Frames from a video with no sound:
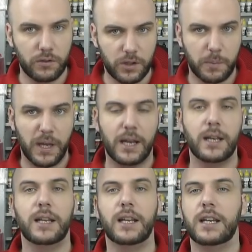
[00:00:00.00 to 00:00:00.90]
of
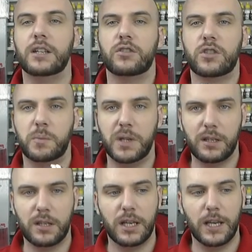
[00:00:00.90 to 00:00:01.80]
speckly and
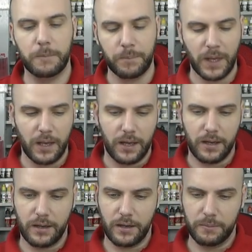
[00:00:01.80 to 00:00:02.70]
spitty
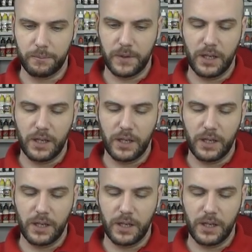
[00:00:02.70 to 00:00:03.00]
um,